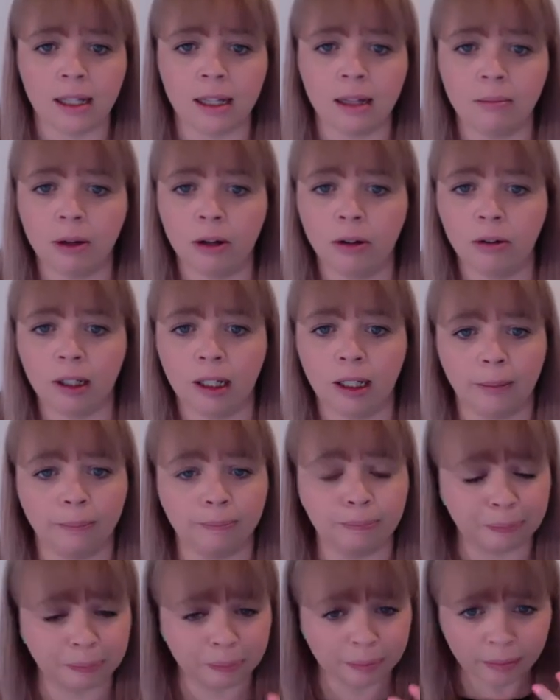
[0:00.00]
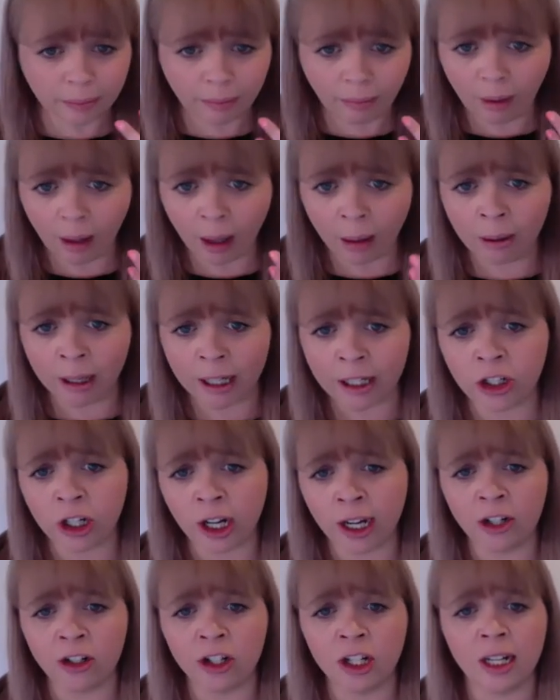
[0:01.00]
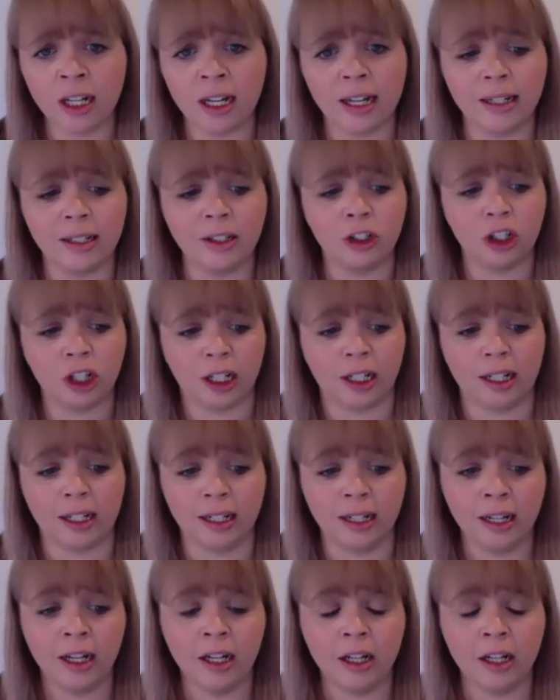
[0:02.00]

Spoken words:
in the middle here, by changing a gene